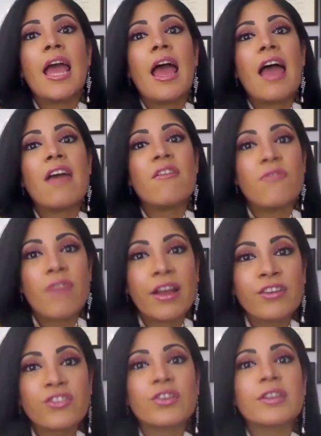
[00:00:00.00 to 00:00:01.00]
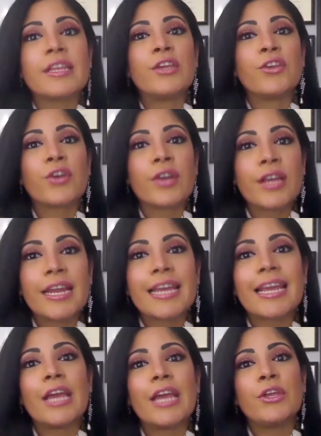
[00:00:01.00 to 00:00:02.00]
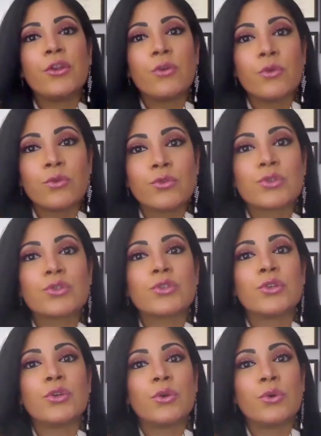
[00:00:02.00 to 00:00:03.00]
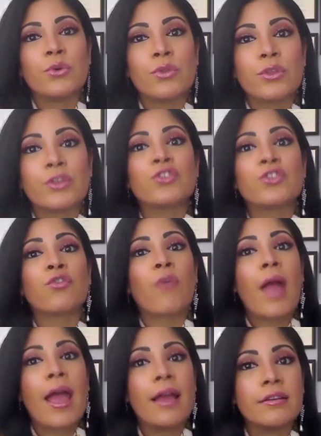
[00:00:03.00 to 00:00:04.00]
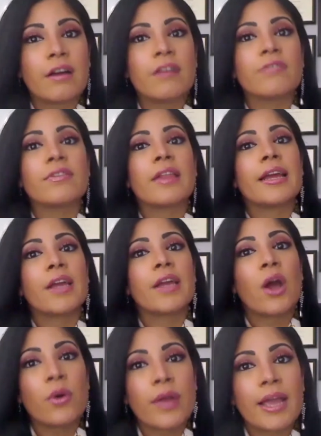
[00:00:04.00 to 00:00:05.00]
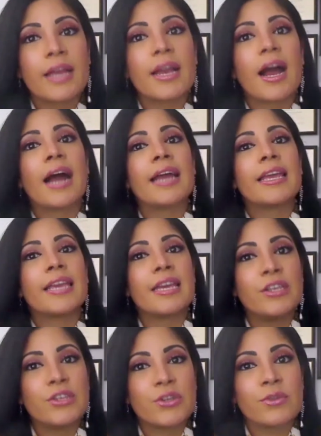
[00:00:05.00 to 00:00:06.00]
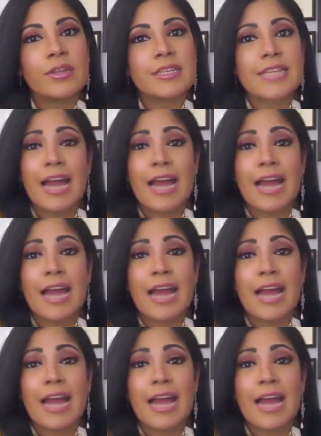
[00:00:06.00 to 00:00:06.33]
eventually you're going to get used to the trend of like, okay, I can do this.